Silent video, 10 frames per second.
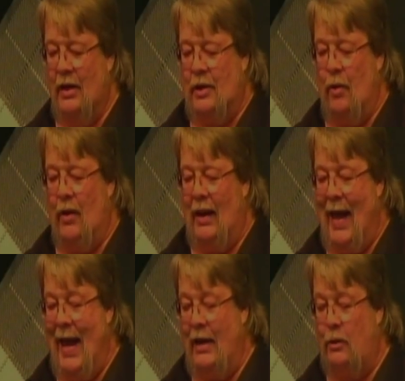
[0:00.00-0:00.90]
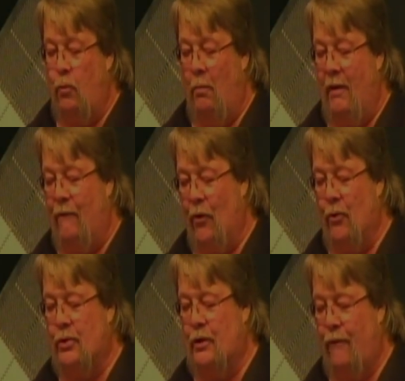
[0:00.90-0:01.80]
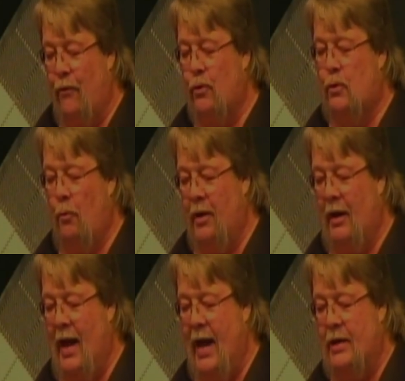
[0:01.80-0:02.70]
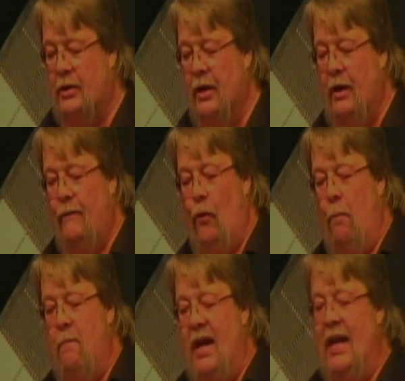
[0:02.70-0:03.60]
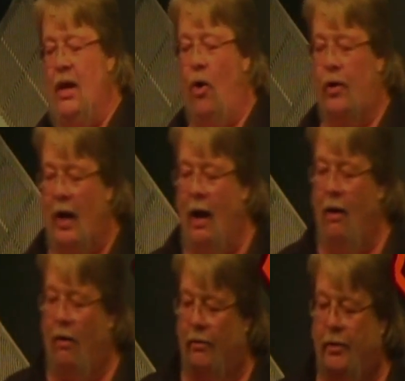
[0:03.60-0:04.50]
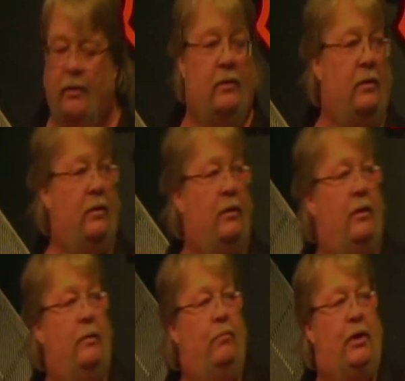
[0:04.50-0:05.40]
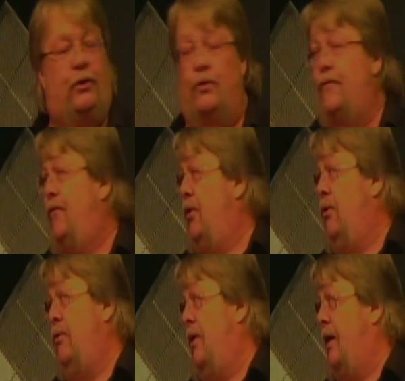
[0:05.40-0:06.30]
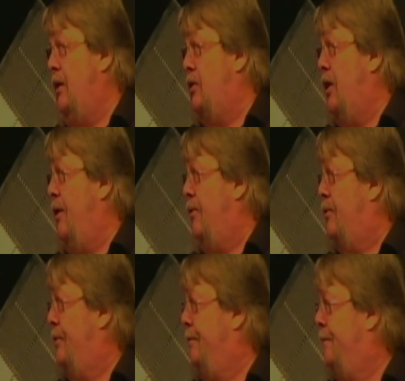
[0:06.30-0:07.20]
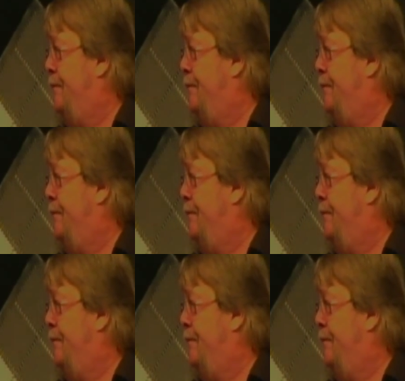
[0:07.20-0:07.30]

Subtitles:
So the last will be first, the first will be last. For many are called, but there's few that get chosen.